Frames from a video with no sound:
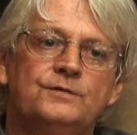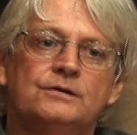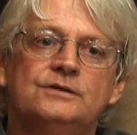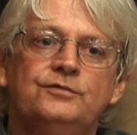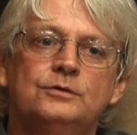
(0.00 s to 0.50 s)

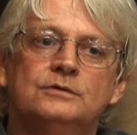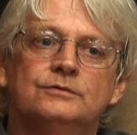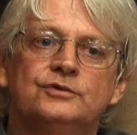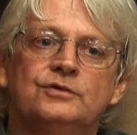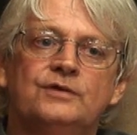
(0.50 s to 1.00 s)
very few
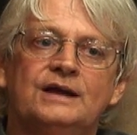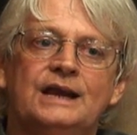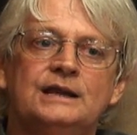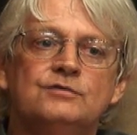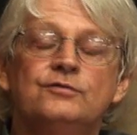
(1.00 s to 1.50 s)
of us
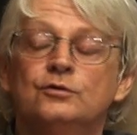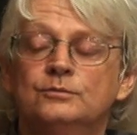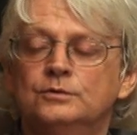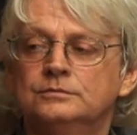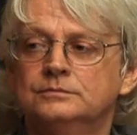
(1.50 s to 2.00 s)
have had any
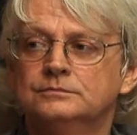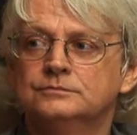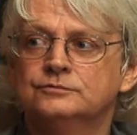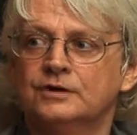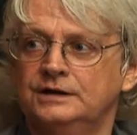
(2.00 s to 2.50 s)
formal
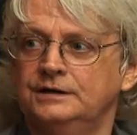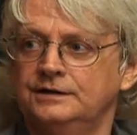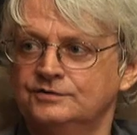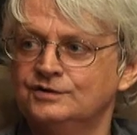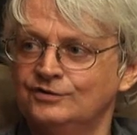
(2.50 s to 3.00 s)

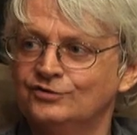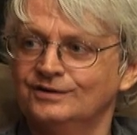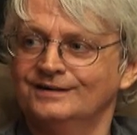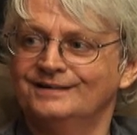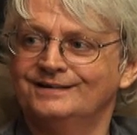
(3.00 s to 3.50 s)
training in
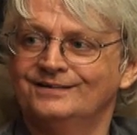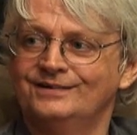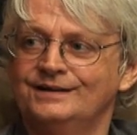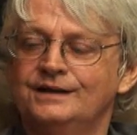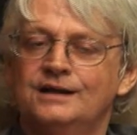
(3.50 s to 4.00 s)
teaching.
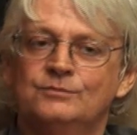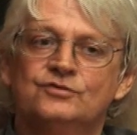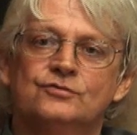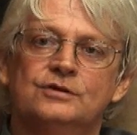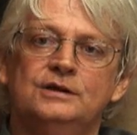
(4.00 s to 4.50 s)
In
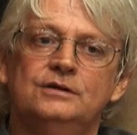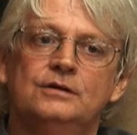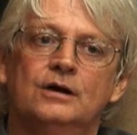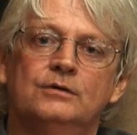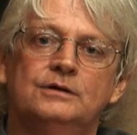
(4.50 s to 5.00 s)
chemistry,
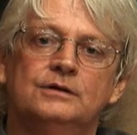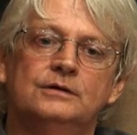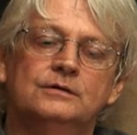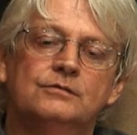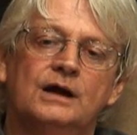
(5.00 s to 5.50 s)
you go into
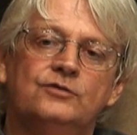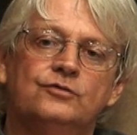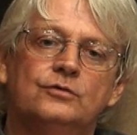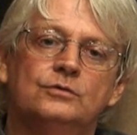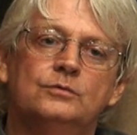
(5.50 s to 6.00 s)
grad
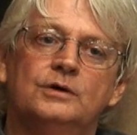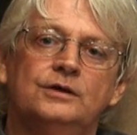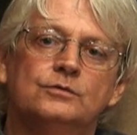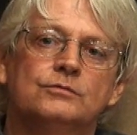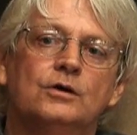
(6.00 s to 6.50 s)
school
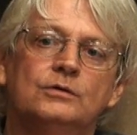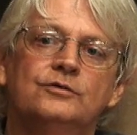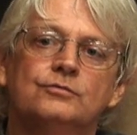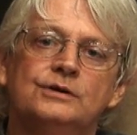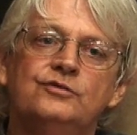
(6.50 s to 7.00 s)
where you enroll
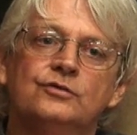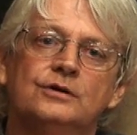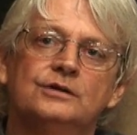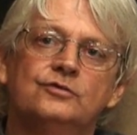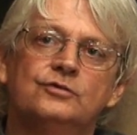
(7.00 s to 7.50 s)
as
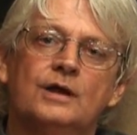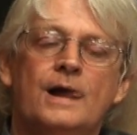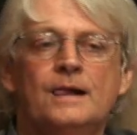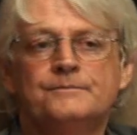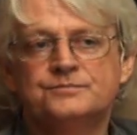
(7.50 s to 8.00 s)
research,
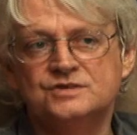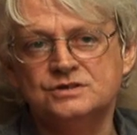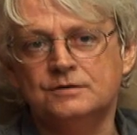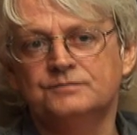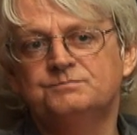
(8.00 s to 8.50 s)

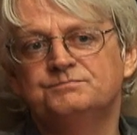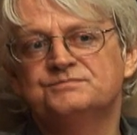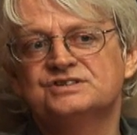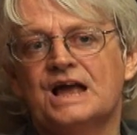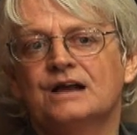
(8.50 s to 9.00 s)
your
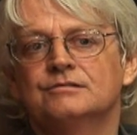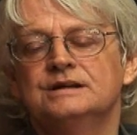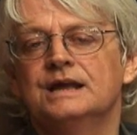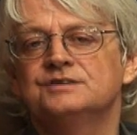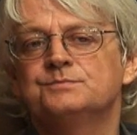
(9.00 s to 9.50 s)

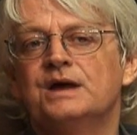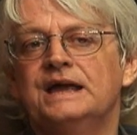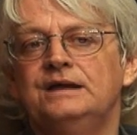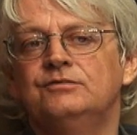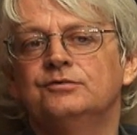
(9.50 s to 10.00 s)
salary gets
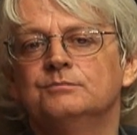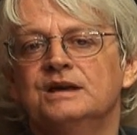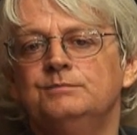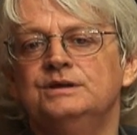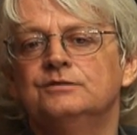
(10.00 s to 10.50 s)
paid for
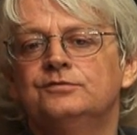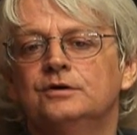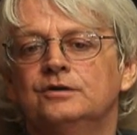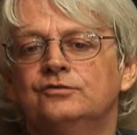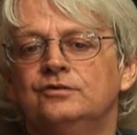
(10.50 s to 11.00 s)
maybe the
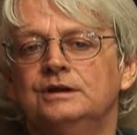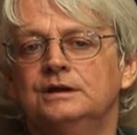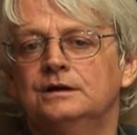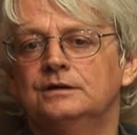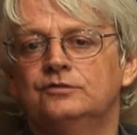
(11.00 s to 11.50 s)
first
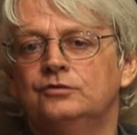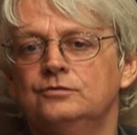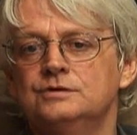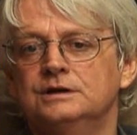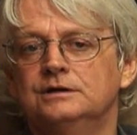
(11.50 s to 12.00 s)
year,
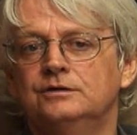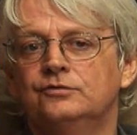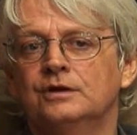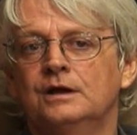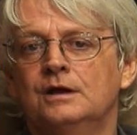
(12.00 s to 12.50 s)
2
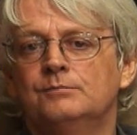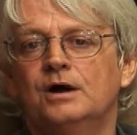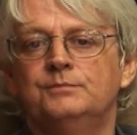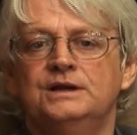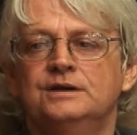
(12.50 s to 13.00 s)
years
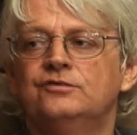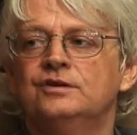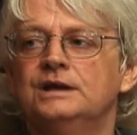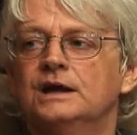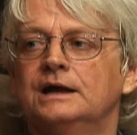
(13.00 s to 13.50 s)
by being a
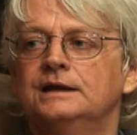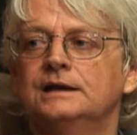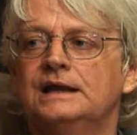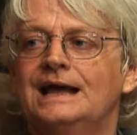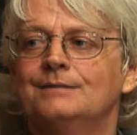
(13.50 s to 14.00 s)
TA
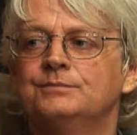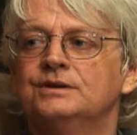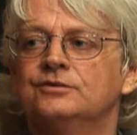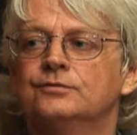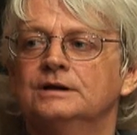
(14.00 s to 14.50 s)
in lab,
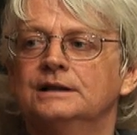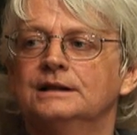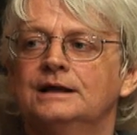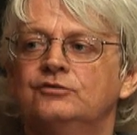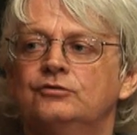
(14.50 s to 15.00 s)
but there's very
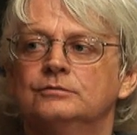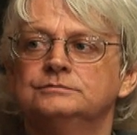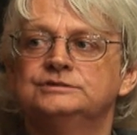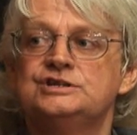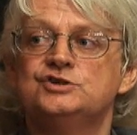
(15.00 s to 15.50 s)
little actual
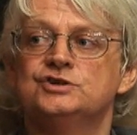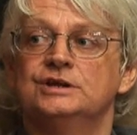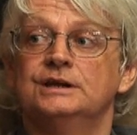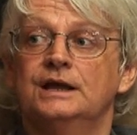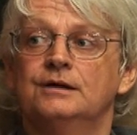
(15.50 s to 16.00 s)

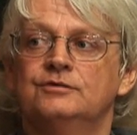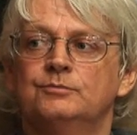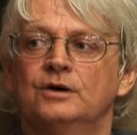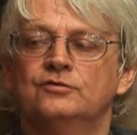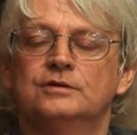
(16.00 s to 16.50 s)
teaching there.
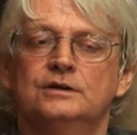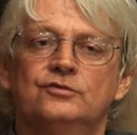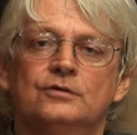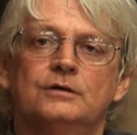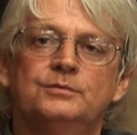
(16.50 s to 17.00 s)
It's mostly
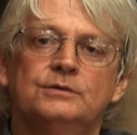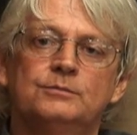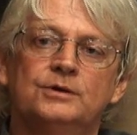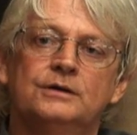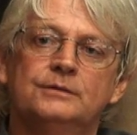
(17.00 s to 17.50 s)
to stop
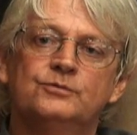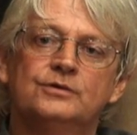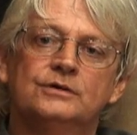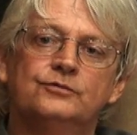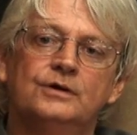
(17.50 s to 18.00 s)
people blowing
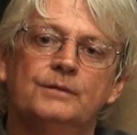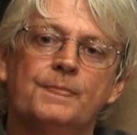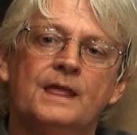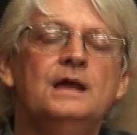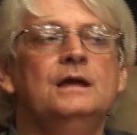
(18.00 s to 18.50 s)
themselves up.
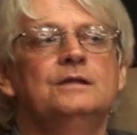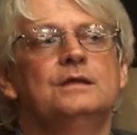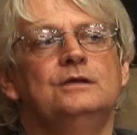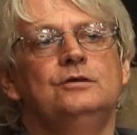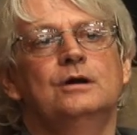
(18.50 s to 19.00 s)

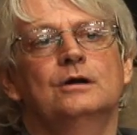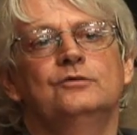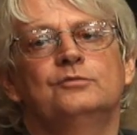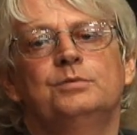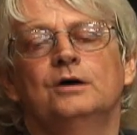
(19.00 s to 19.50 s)
Then you go
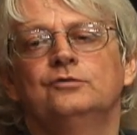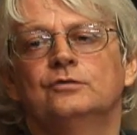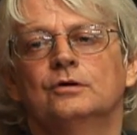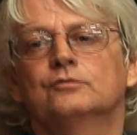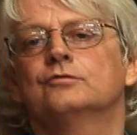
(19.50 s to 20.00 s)
as a
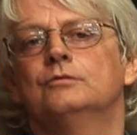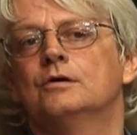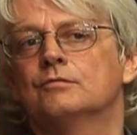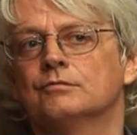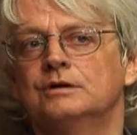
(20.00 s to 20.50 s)

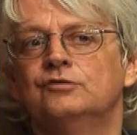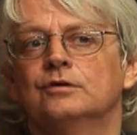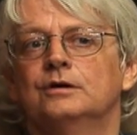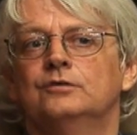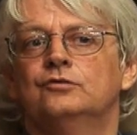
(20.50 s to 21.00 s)
postdoctoral
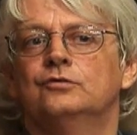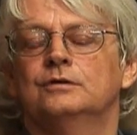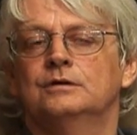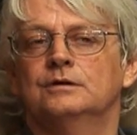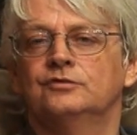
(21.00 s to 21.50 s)
research
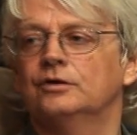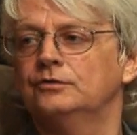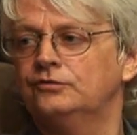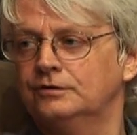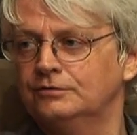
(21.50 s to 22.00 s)

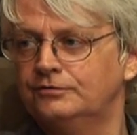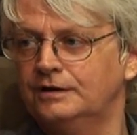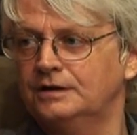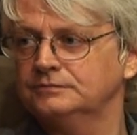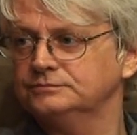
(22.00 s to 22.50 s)
associate or
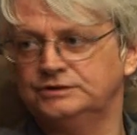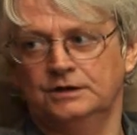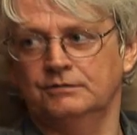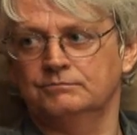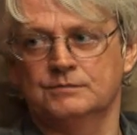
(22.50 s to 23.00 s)
fellow.
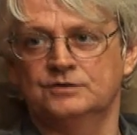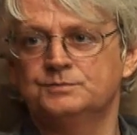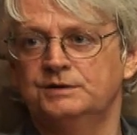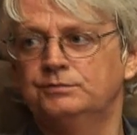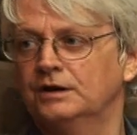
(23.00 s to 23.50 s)

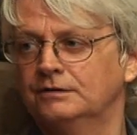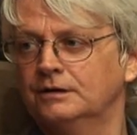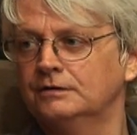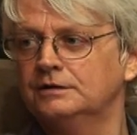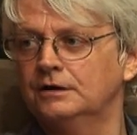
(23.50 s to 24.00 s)
Most people
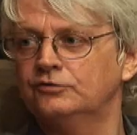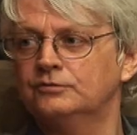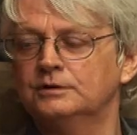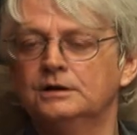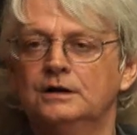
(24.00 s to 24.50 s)
don't go close
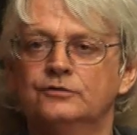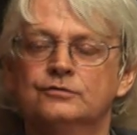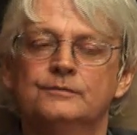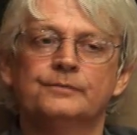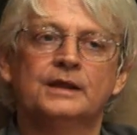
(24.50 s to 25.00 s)
to a
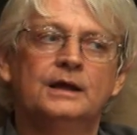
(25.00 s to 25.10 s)
classroom.